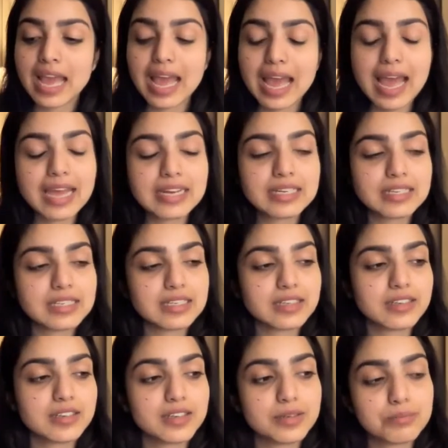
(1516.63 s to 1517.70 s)
And
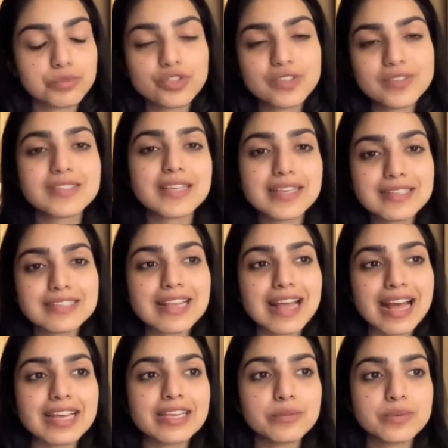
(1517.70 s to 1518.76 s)
she says,
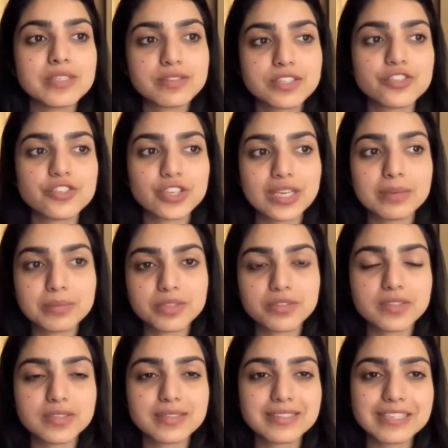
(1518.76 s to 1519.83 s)
I was ashamed of
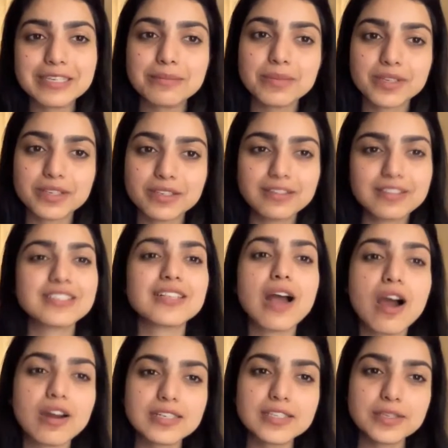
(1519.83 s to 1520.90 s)
this thing, but this
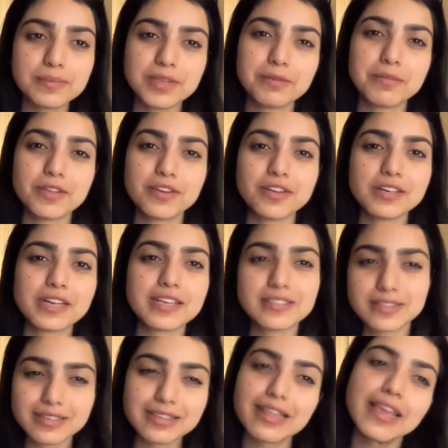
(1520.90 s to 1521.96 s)
artist made me
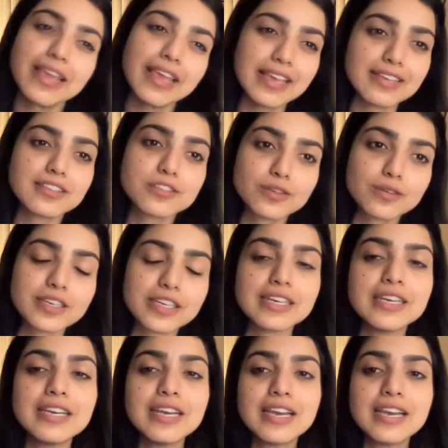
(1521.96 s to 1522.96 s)
realize that, hey, it's okay.